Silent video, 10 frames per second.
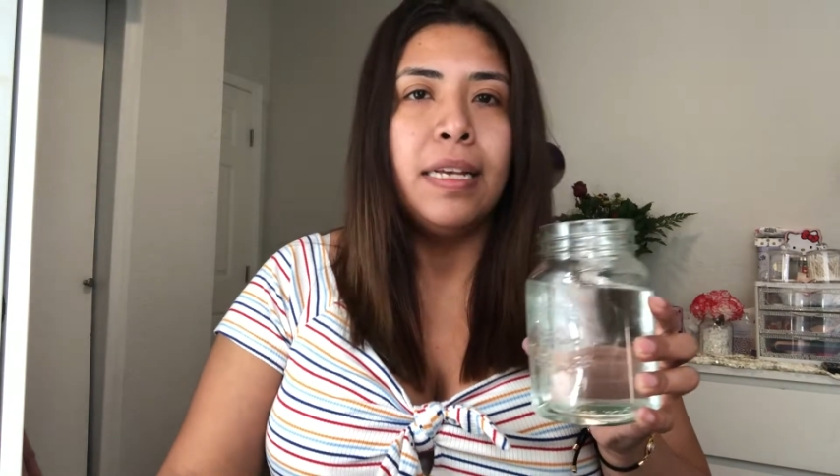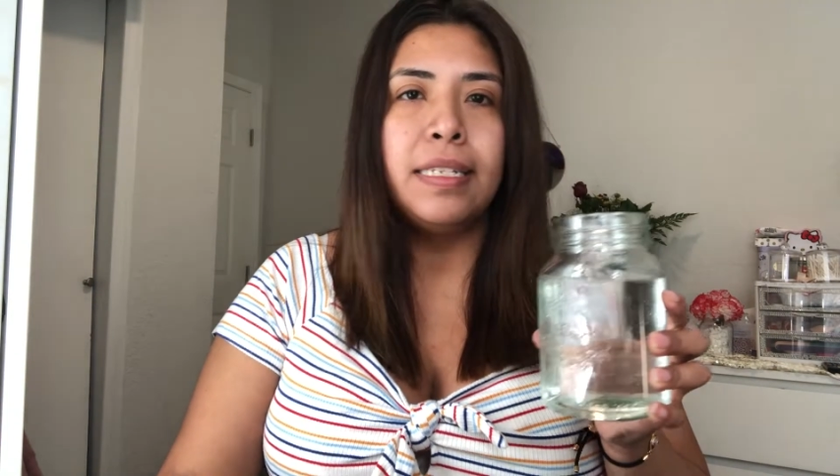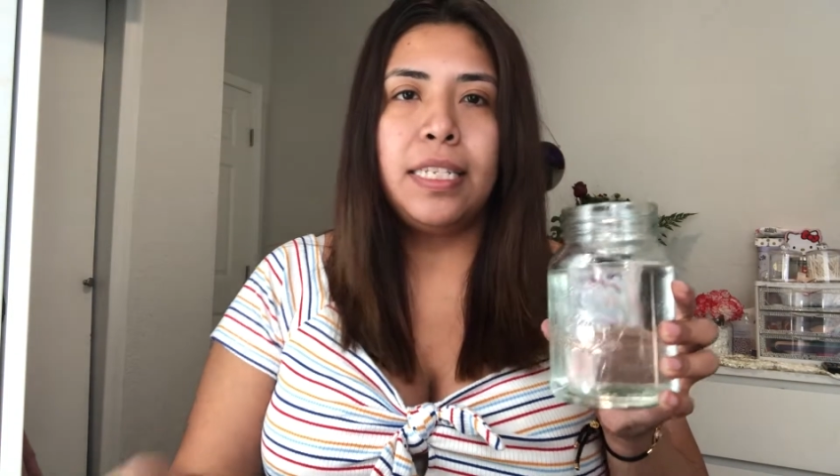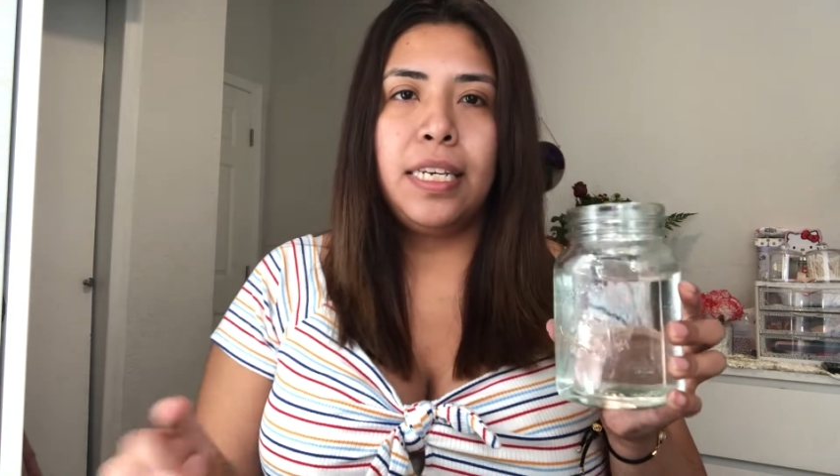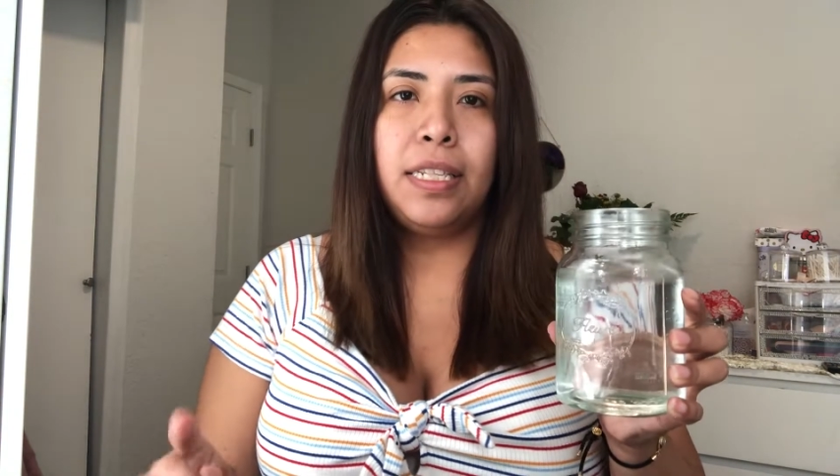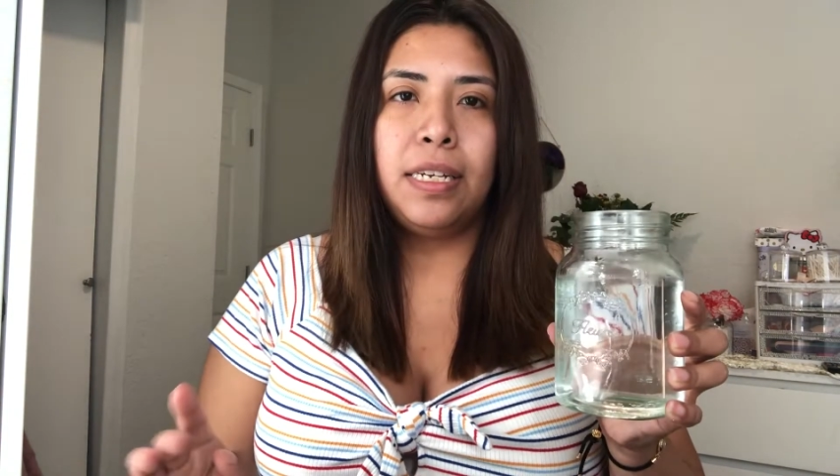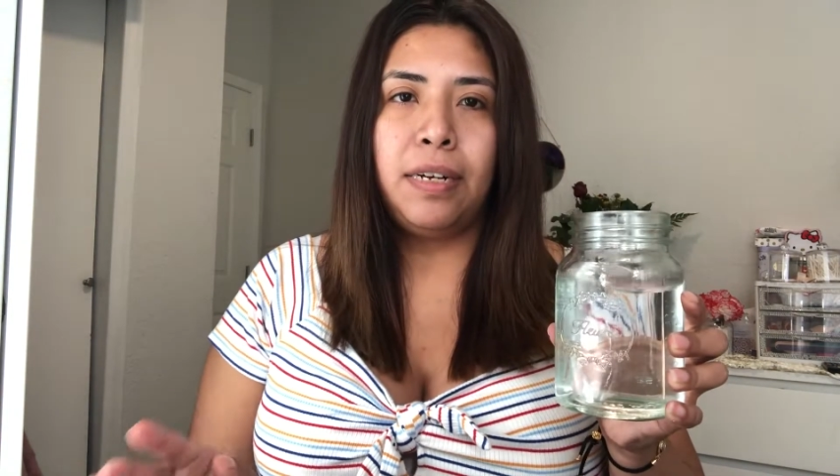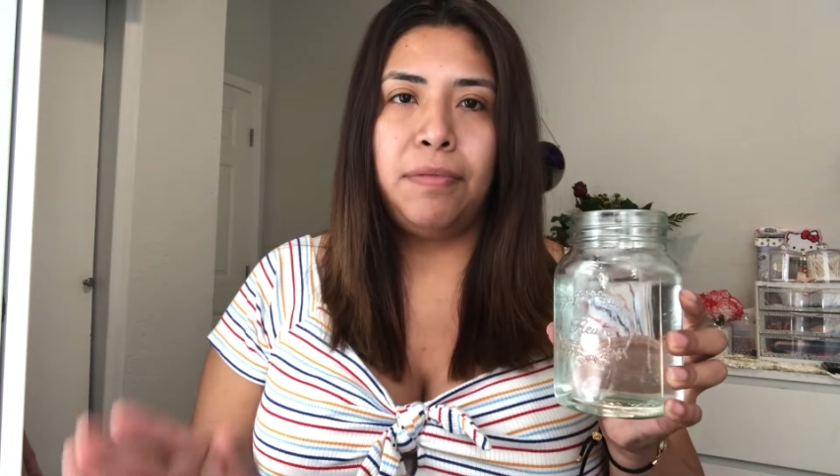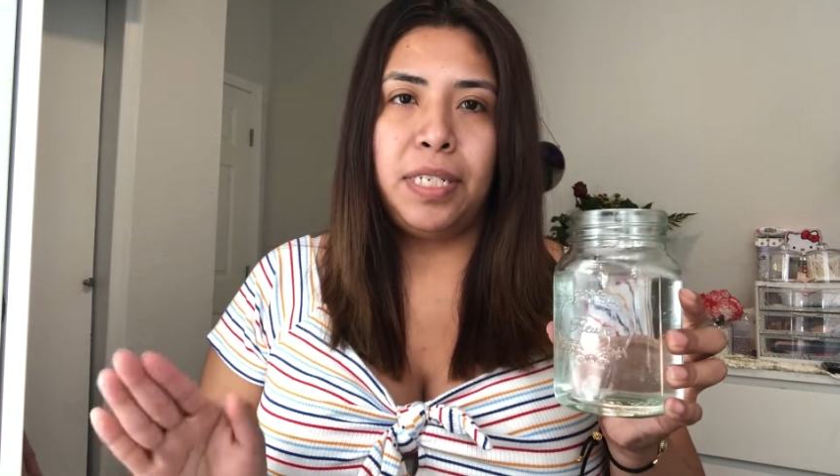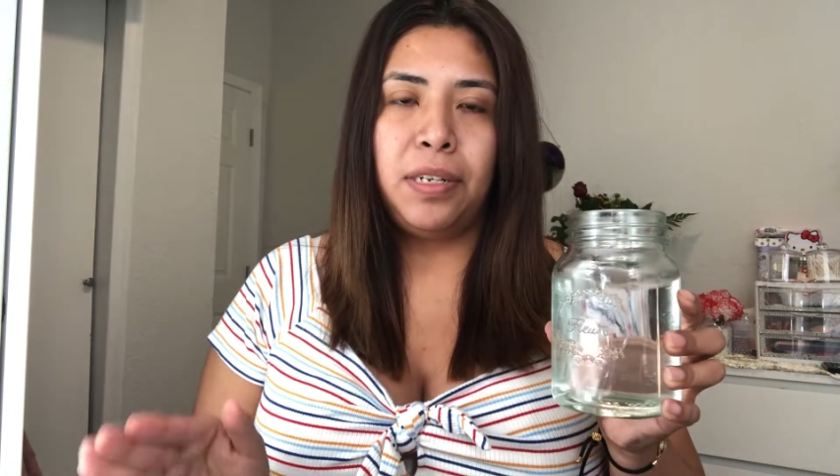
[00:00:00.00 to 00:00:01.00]
see
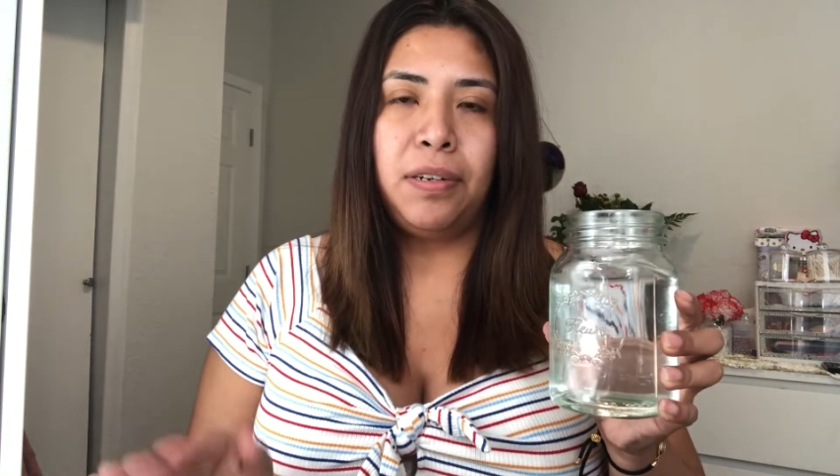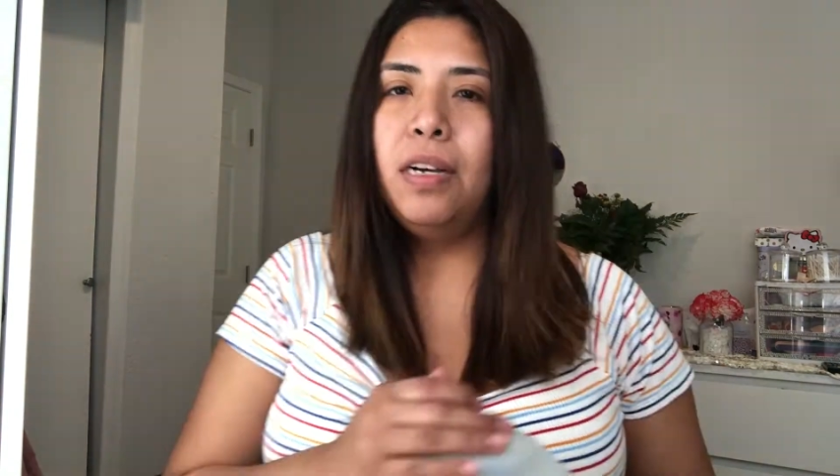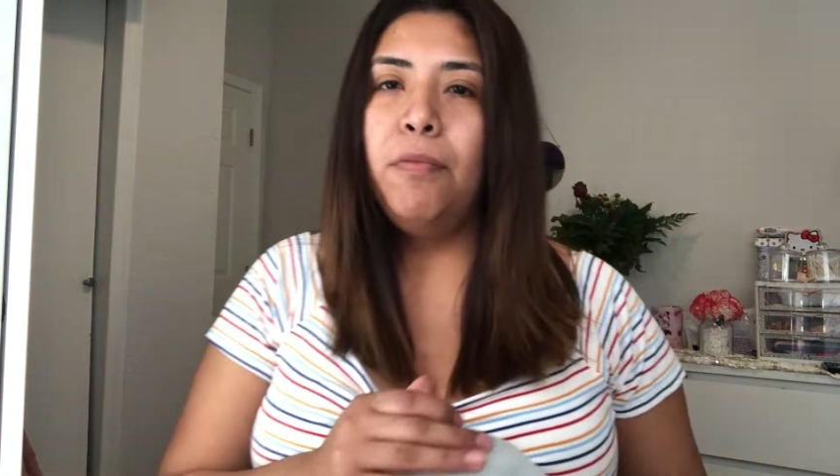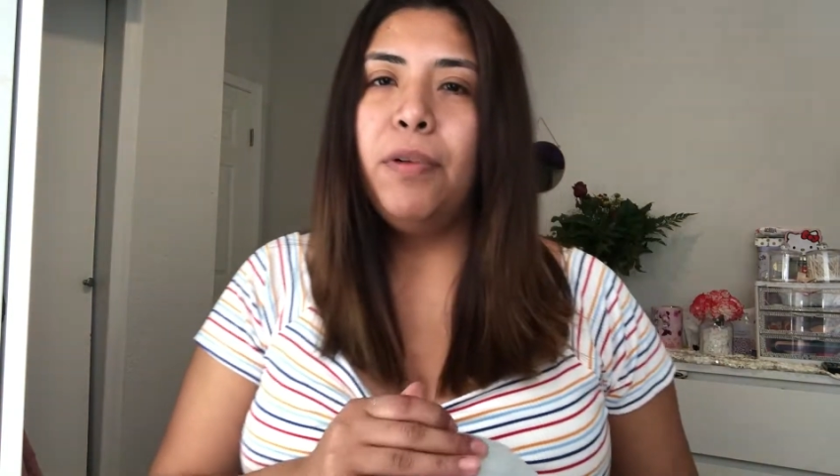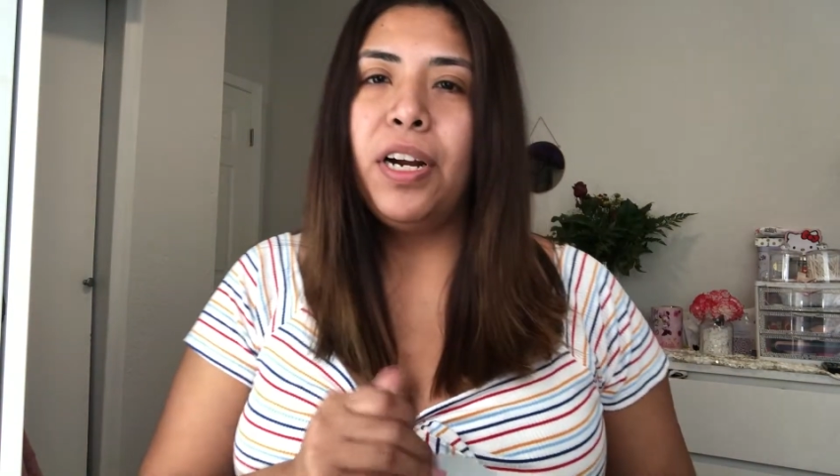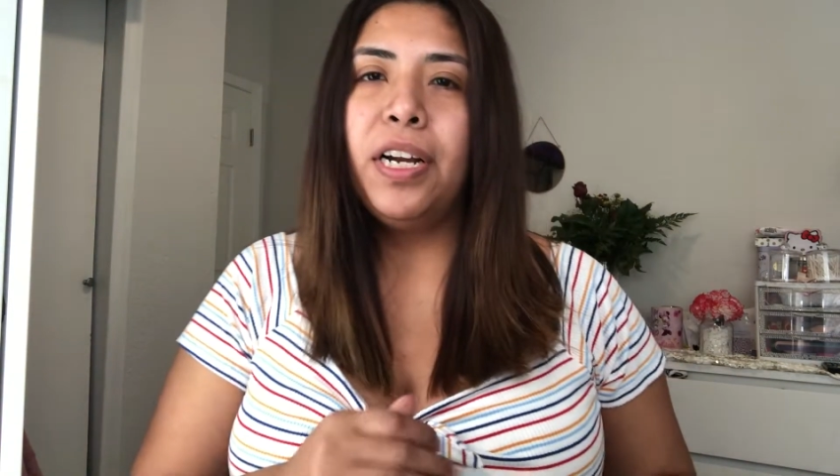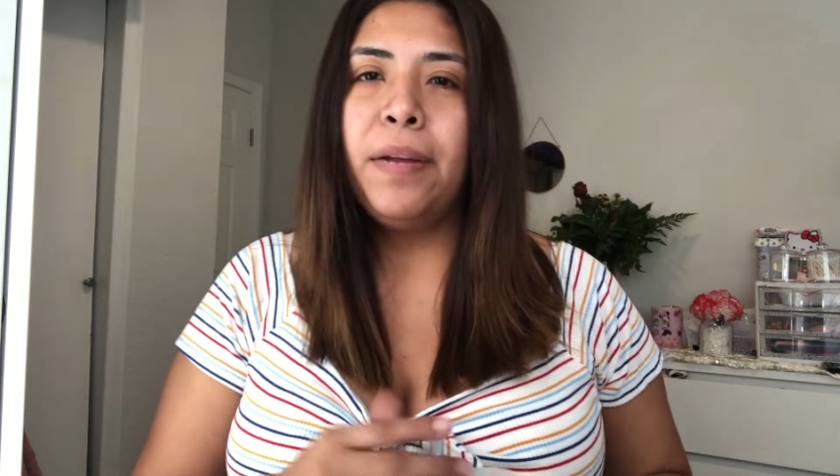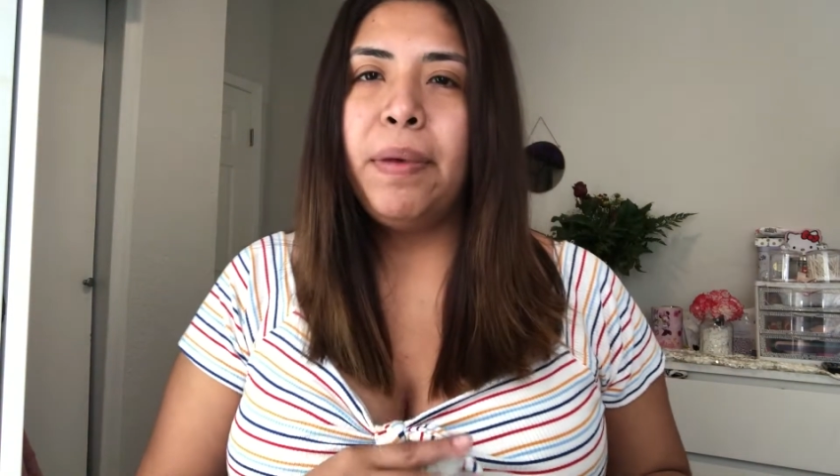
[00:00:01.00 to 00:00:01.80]
the result. We're gonna